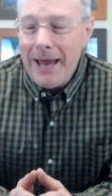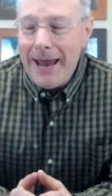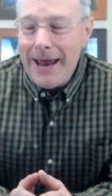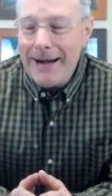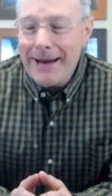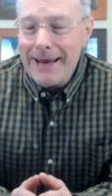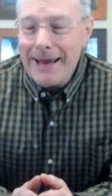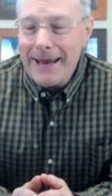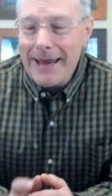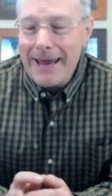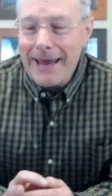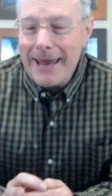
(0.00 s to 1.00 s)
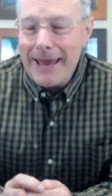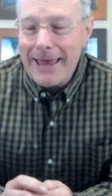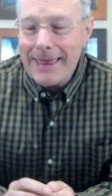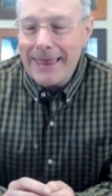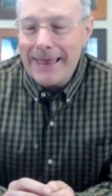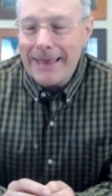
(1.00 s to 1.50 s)
And
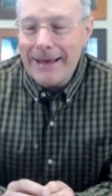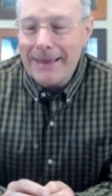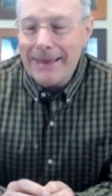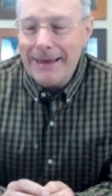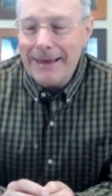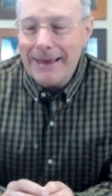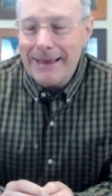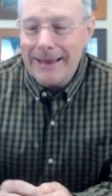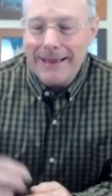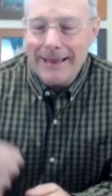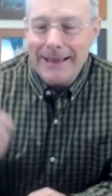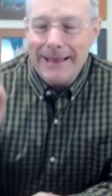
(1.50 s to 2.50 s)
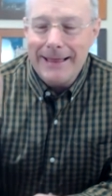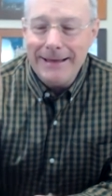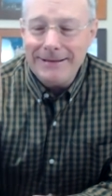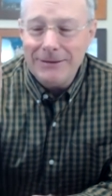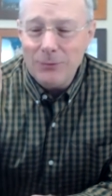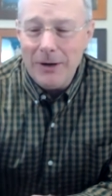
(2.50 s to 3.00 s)

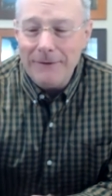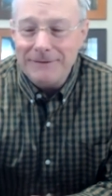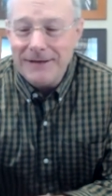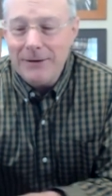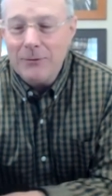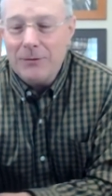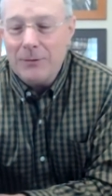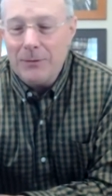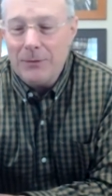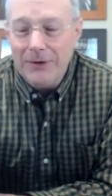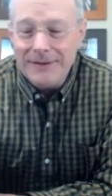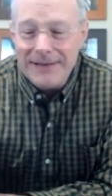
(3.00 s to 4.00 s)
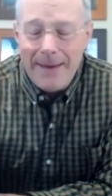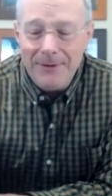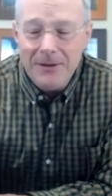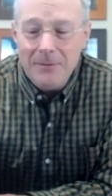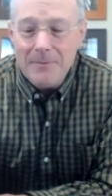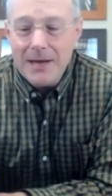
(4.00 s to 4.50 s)
this is what I've seen with this
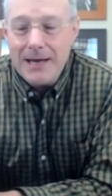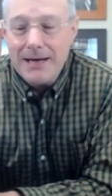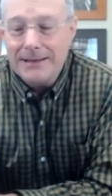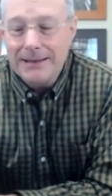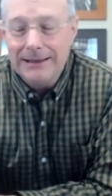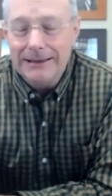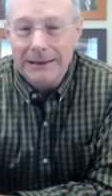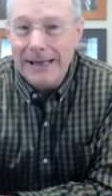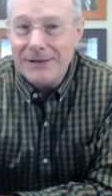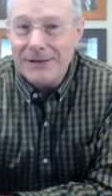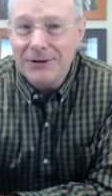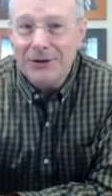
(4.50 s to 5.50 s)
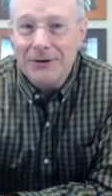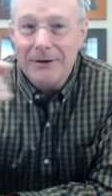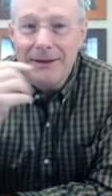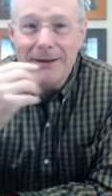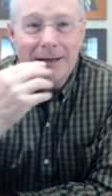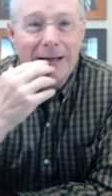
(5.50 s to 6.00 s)
happened to me to a lesser
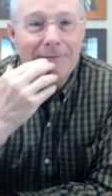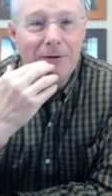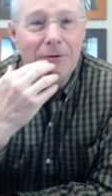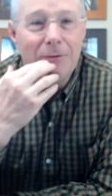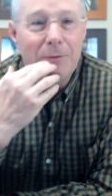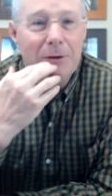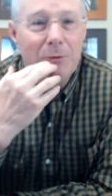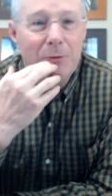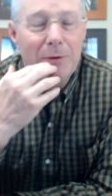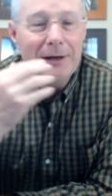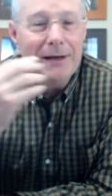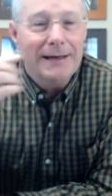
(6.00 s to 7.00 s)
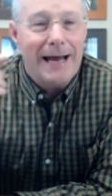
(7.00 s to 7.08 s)
degree than a lot of other people, but it,